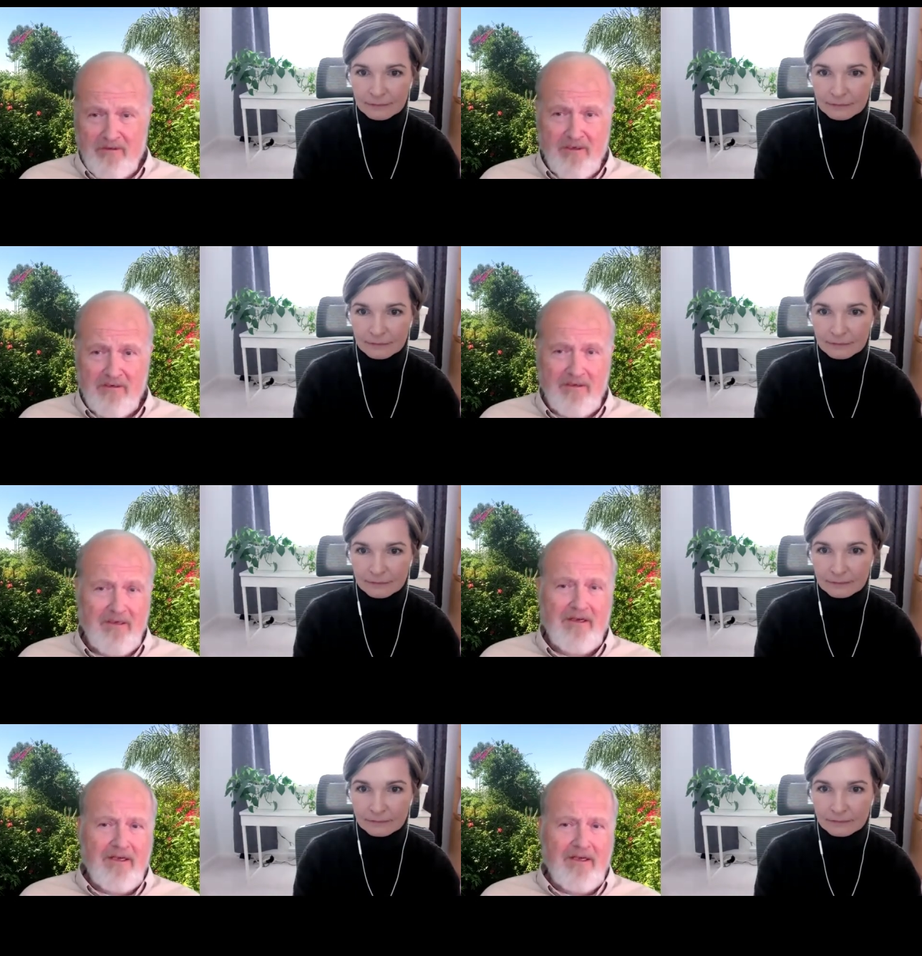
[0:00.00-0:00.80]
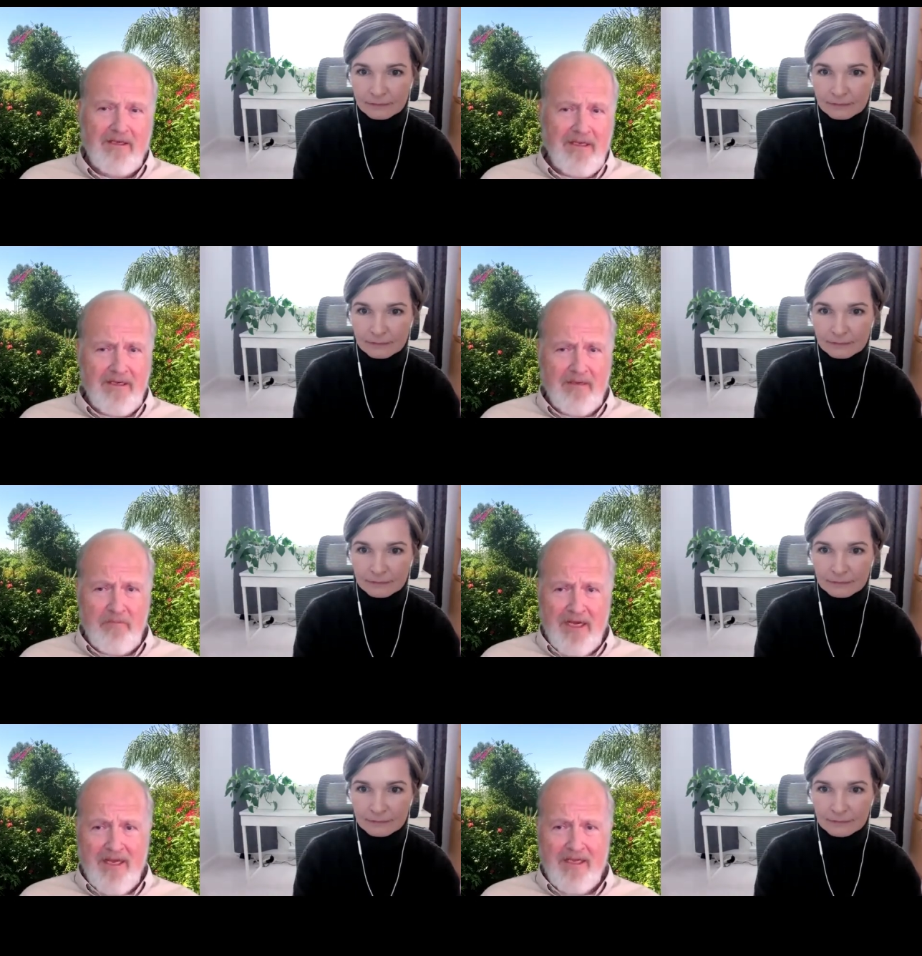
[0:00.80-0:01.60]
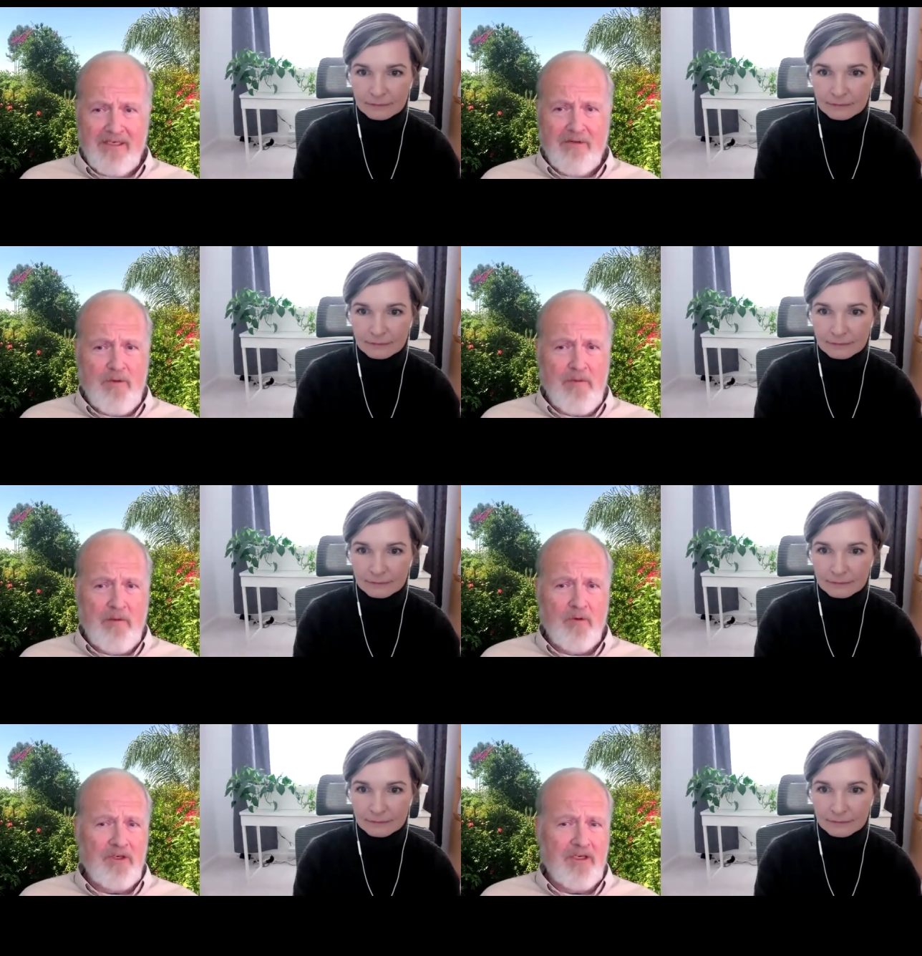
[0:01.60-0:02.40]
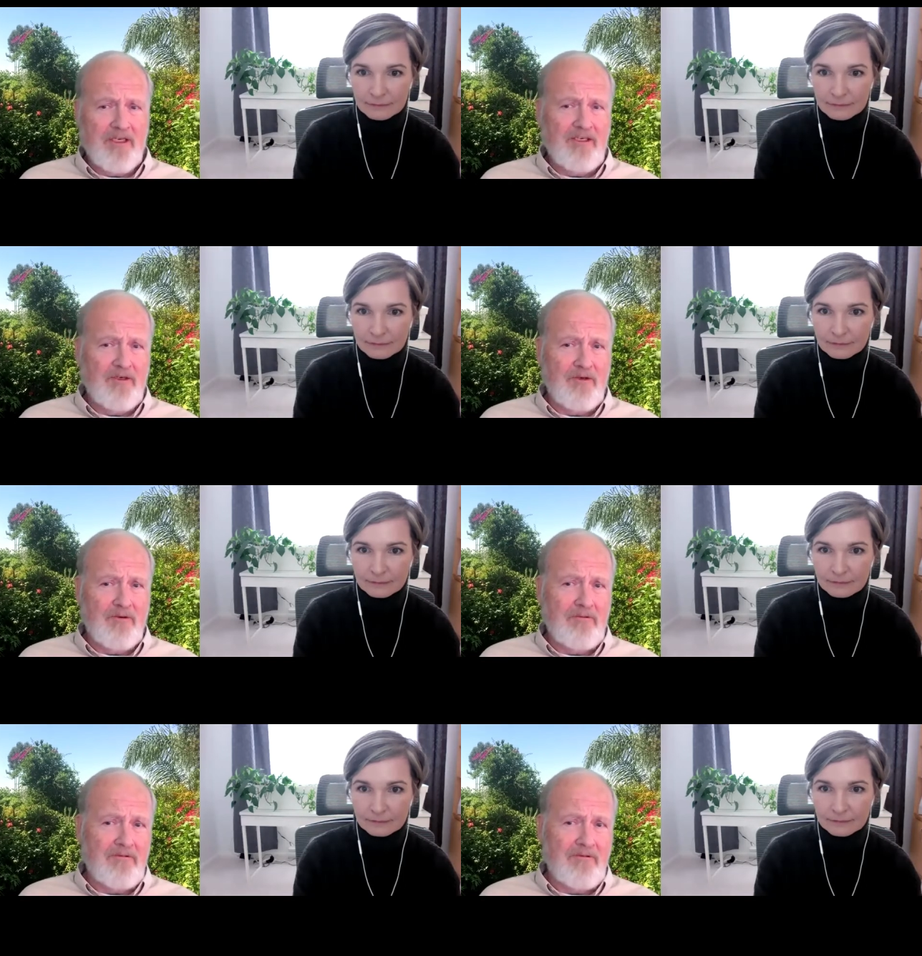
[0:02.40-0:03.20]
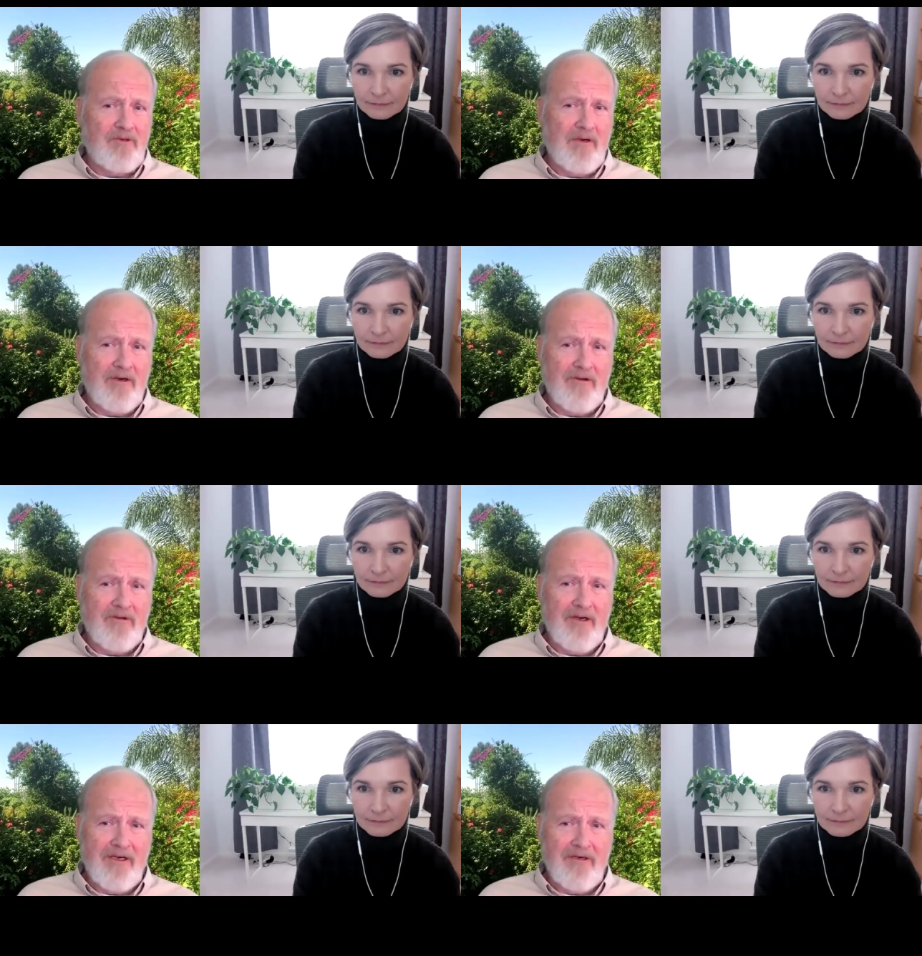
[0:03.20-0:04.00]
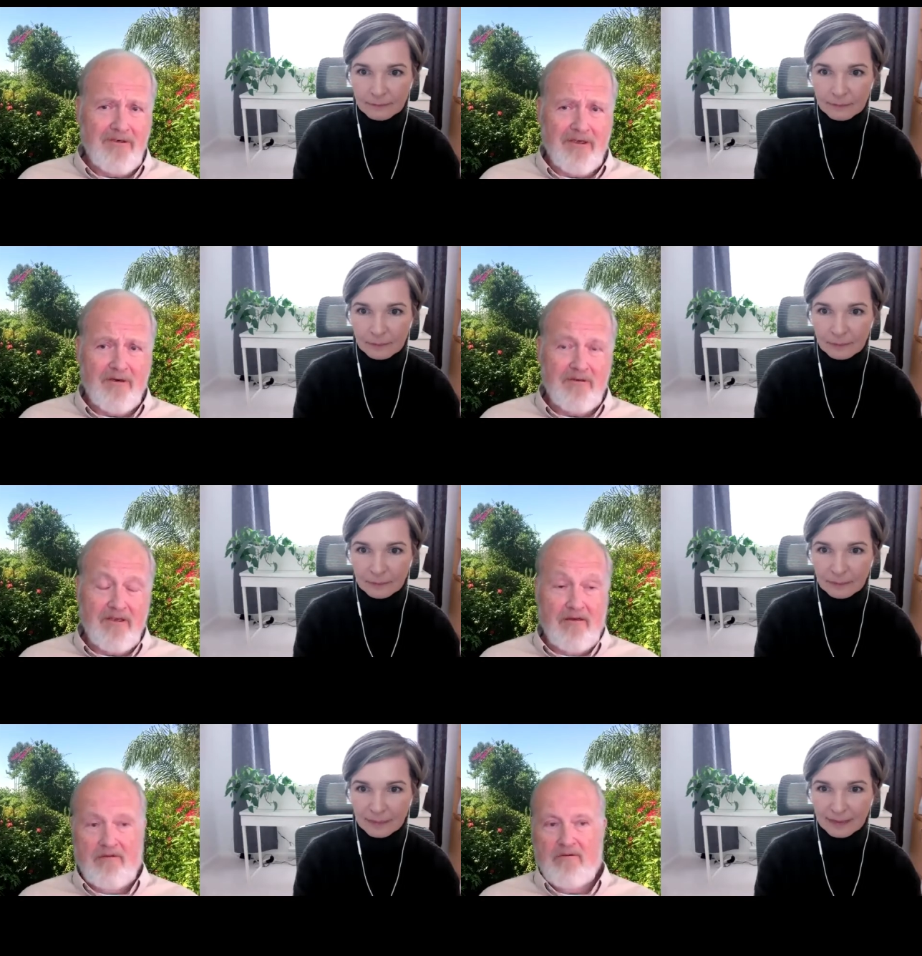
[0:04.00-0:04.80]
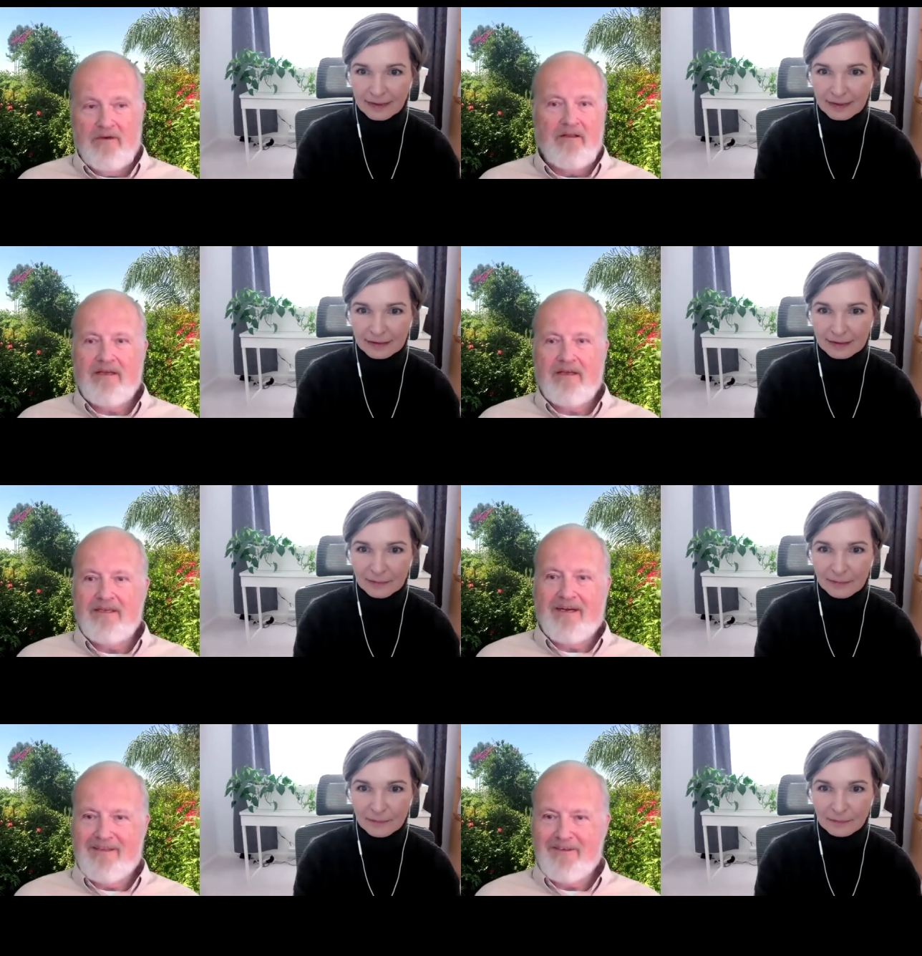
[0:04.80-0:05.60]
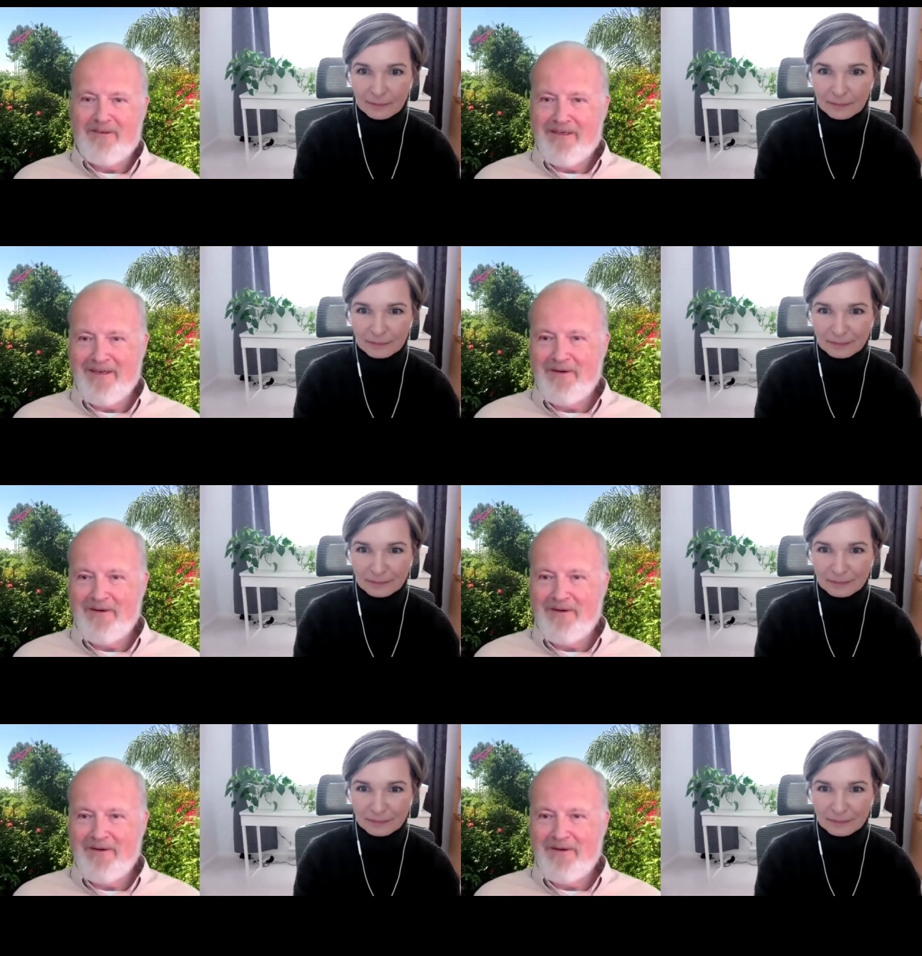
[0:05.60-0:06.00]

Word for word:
Speaker 1: Because you tend at my age to remember what you could do 20 or 30 years ago and say, oh, well, I can knock this thing out.